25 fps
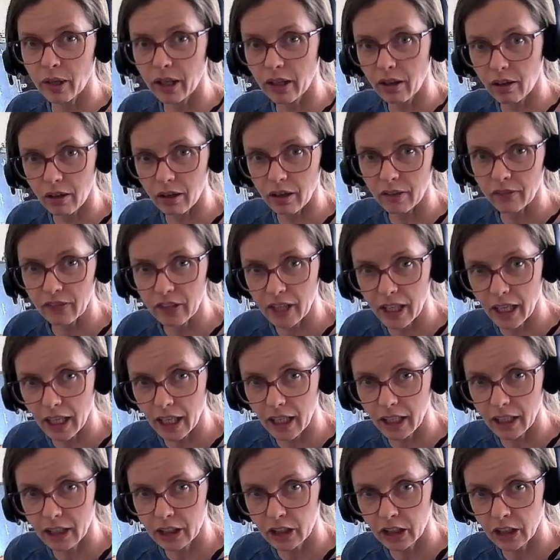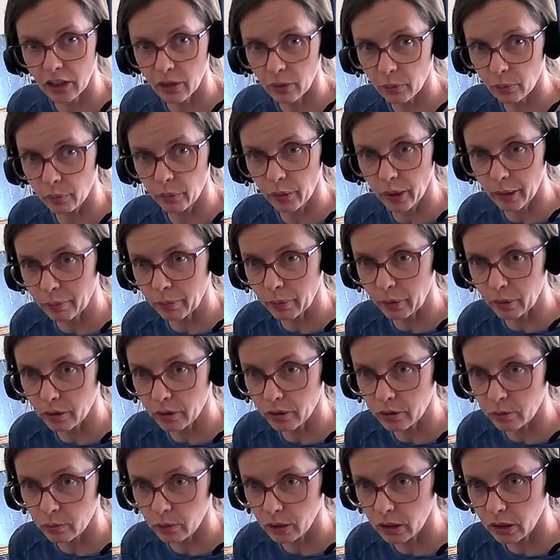off the edge, the
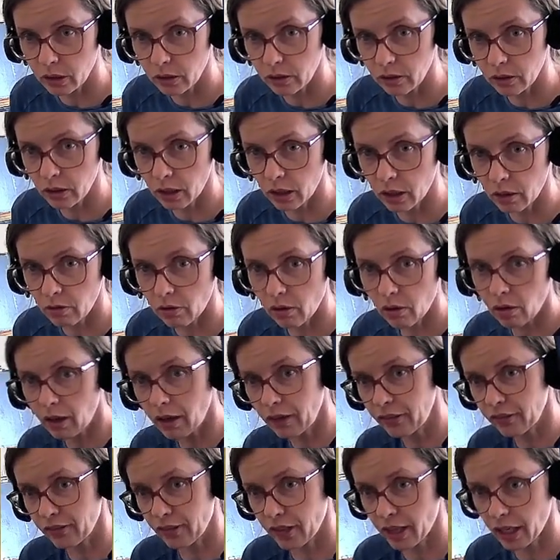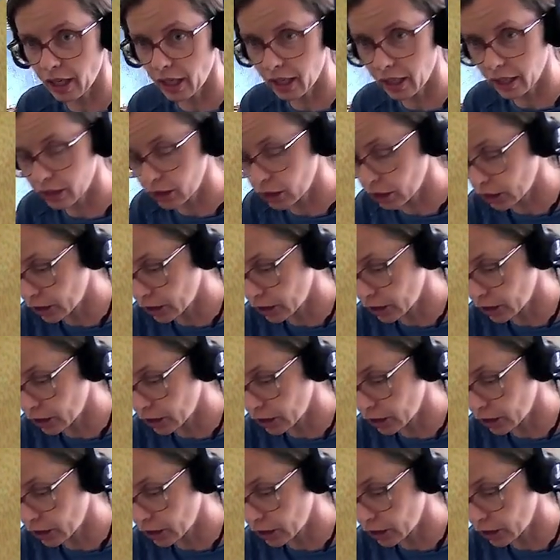ripples will go off the edge